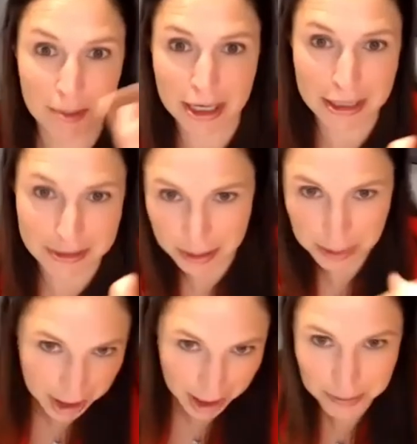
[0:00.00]
coming in, so
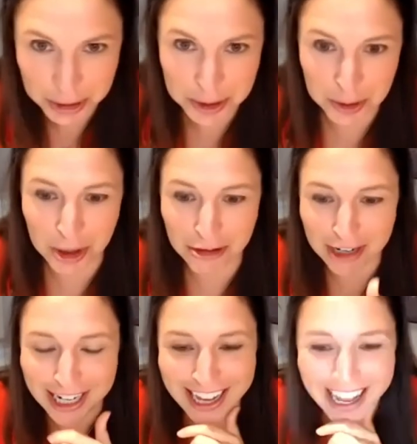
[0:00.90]
I'm doing some quick
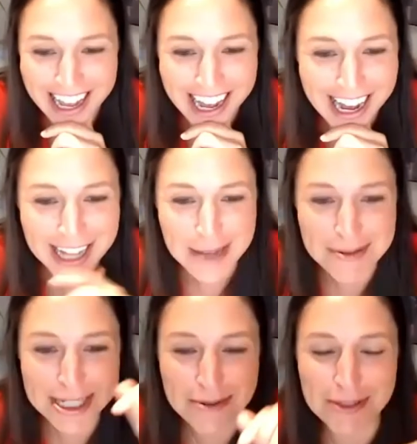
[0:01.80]
reading. Let
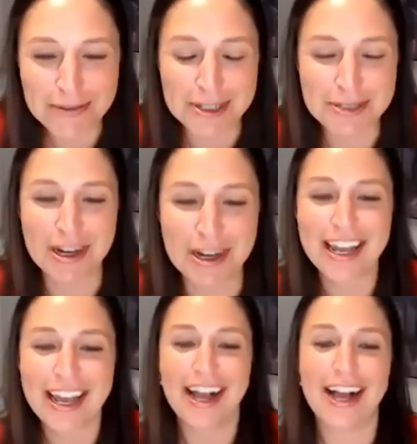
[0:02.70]
me start with the first one
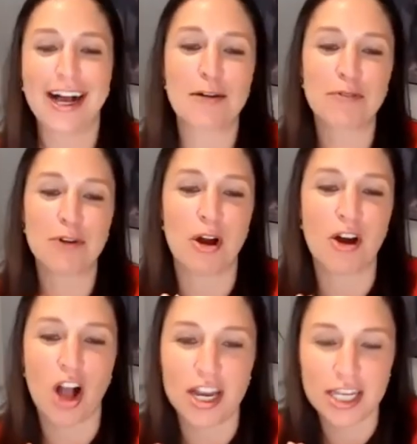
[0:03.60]
from
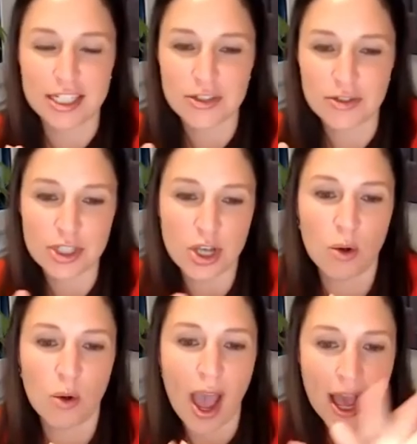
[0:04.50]
our audience.
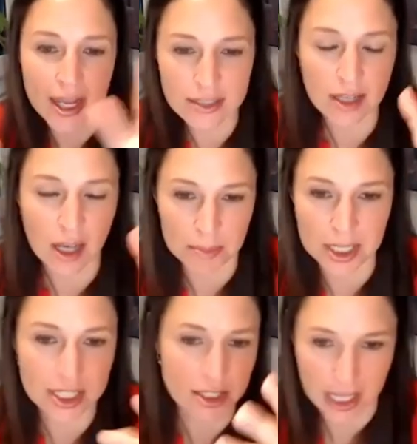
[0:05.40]
So as
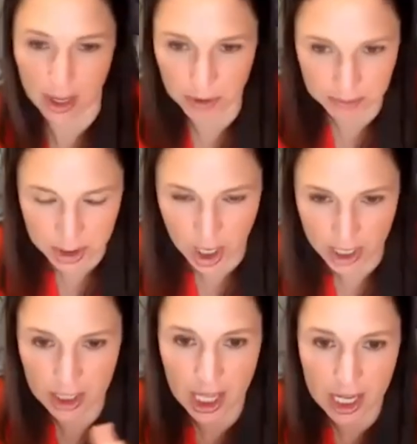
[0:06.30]
companies, and again, we've been
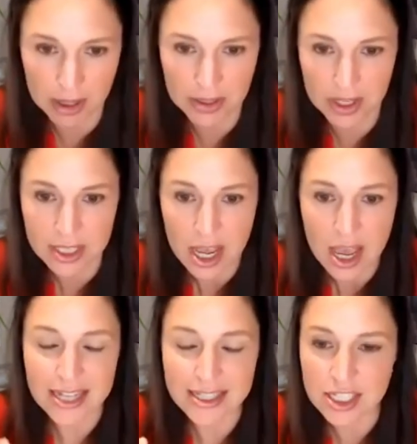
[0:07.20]
talking a lot about this,
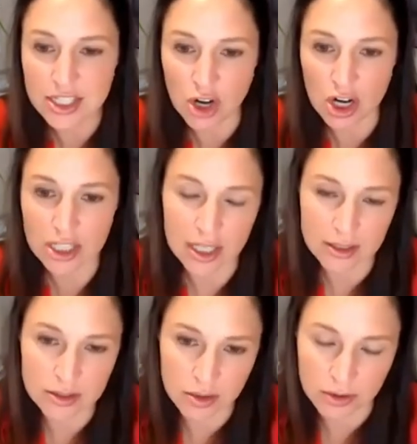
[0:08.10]
as they start
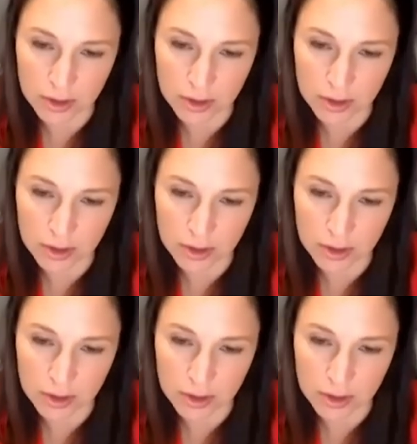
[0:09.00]
to sort